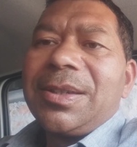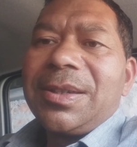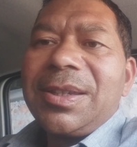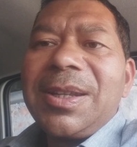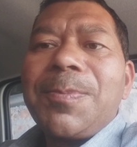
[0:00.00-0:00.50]

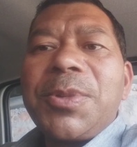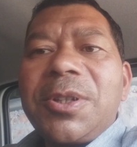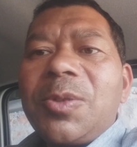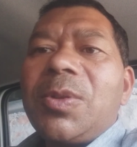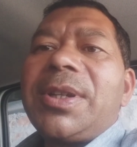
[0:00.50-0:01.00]
in a
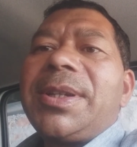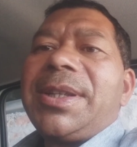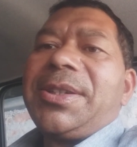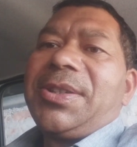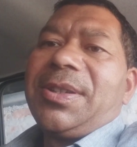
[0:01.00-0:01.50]
particular
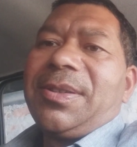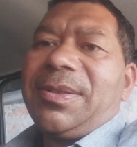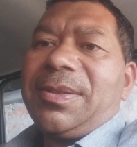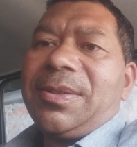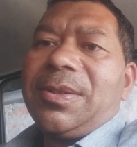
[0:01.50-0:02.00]
direction
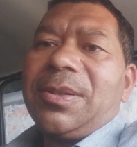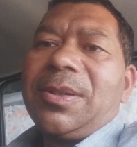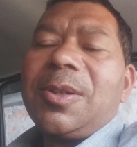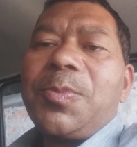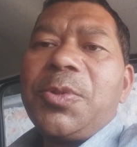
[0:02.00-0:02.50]

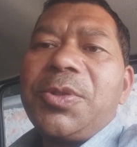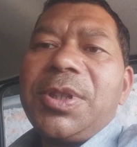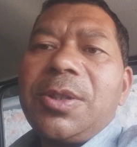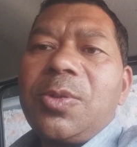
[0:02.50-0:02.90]
opposite